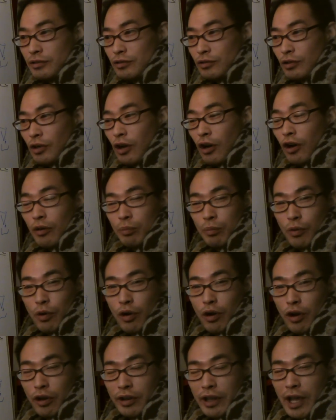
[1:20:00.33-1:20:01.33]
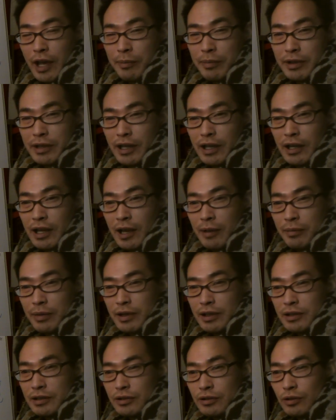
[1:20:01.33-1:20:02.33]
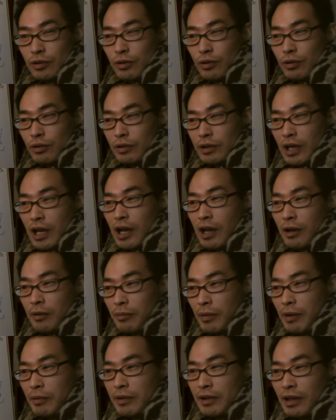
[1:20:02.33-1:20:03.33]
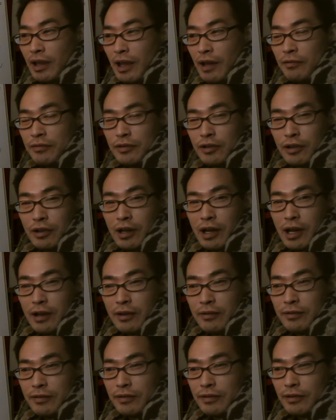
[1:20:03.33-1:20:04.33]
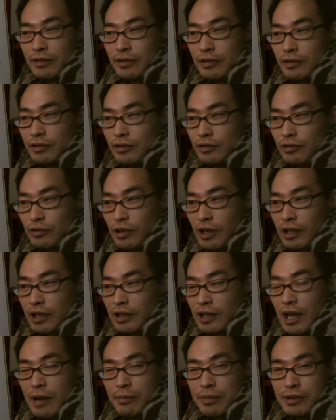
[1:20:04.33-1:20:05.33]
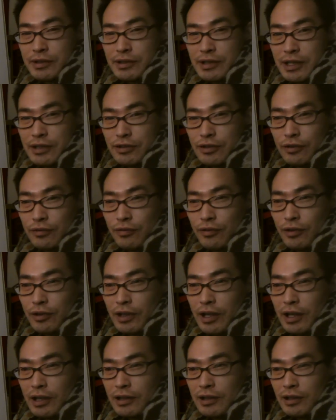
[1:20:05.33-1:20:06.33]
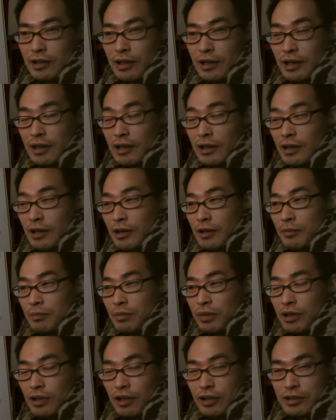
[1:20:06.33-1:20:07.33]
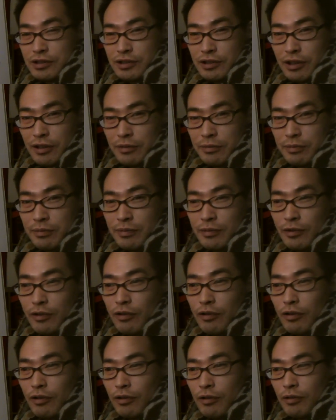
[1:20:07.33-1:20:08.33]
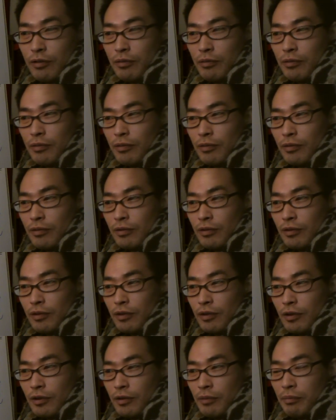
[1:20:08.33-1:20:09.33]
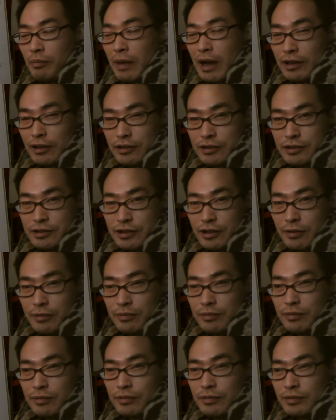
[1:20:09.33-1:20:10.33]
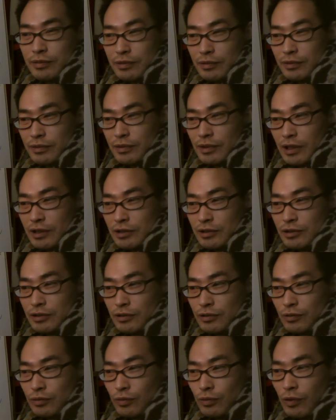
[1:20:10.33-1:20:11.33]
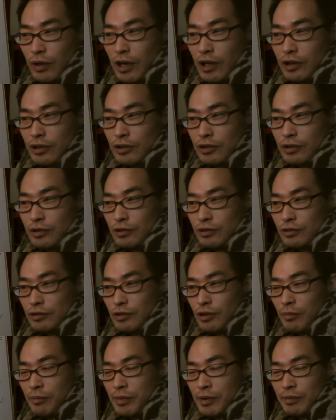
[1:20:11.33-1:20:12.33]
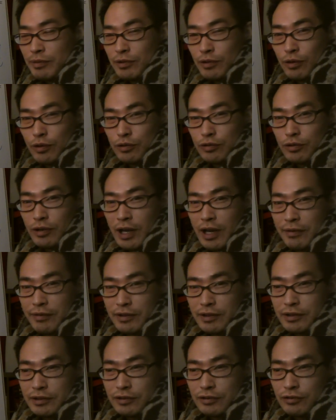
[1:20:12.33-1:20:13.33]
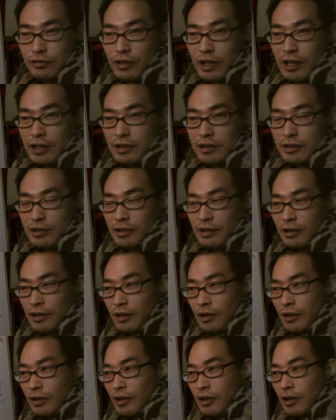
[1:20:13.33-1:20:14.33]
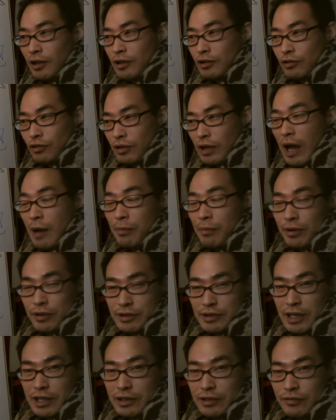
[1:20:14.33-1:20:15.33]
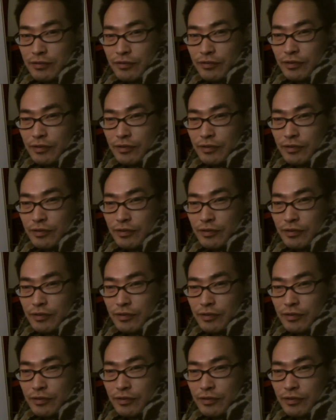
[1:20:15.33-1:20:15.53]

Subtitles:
you're more unhappy than happy. So yeah, maybe in the afterlife you get compensation for that plus sum or minus sum. That's why some people go to heaven to get compensation